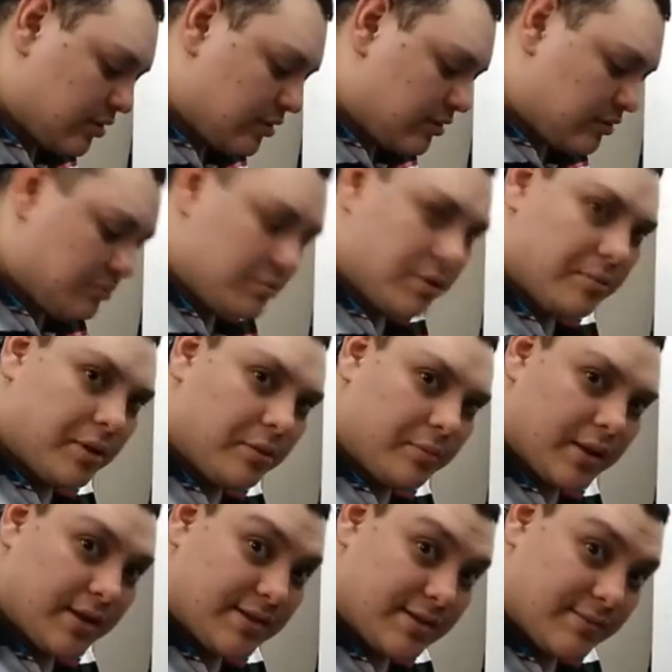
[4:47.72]
Maybe I'll
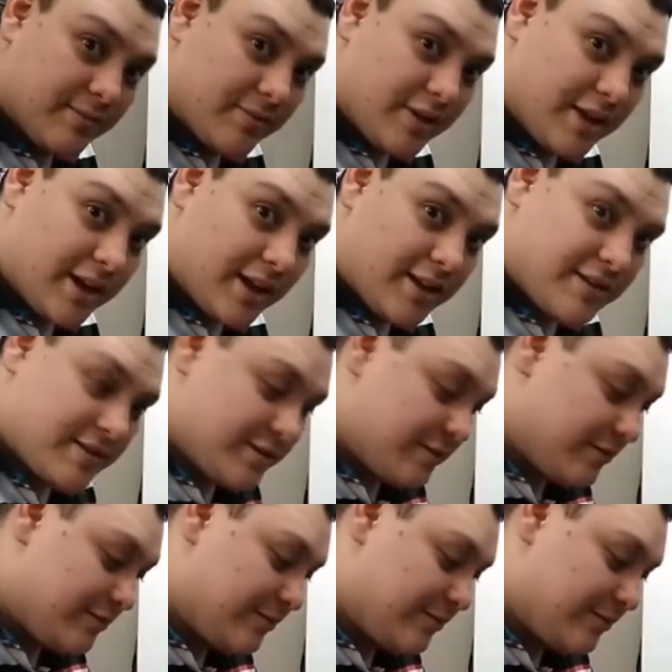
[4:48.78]
make some for the cats too,